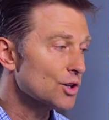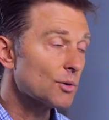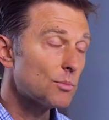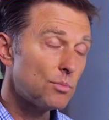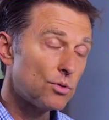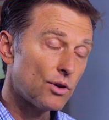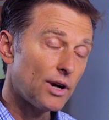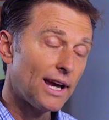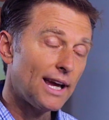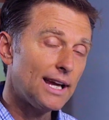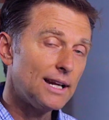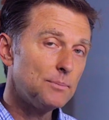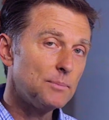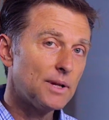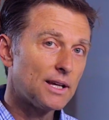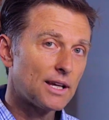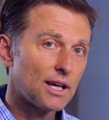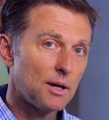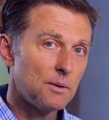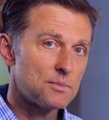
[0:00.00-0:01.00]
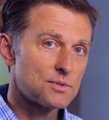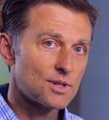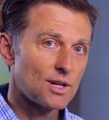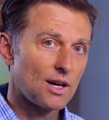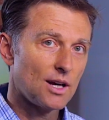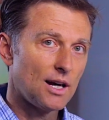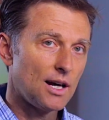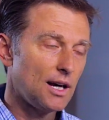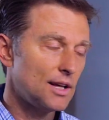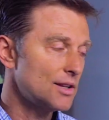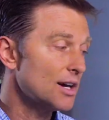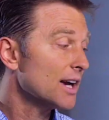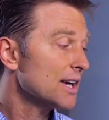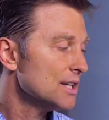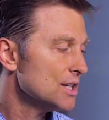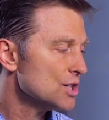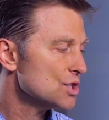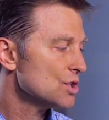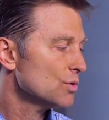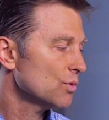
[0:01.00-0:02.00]
your brain becomes uh,
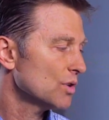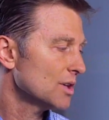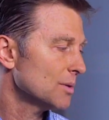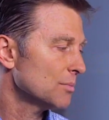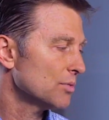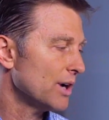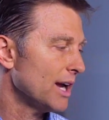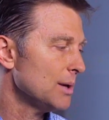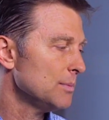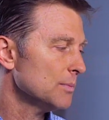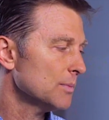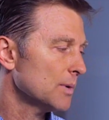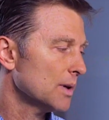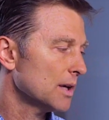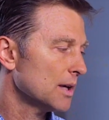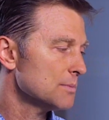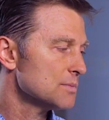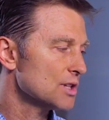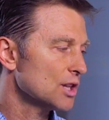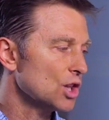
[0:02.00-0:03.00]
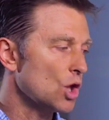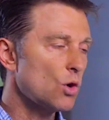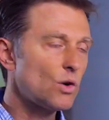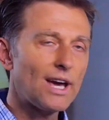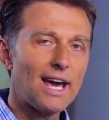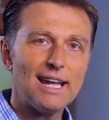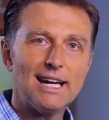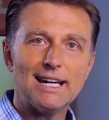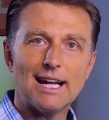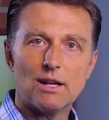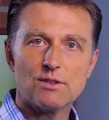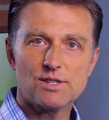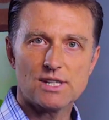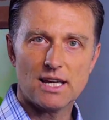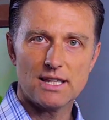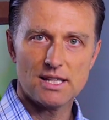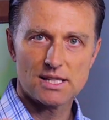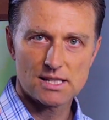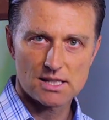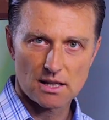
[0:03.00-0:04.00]
a condition where the brain becomes located
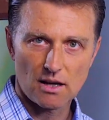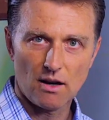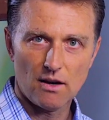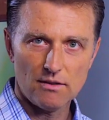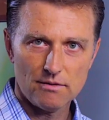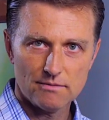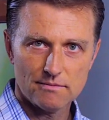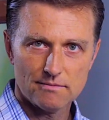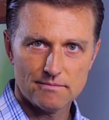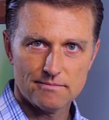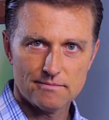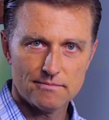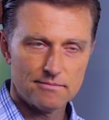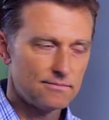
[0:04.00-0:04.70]
outside the skull.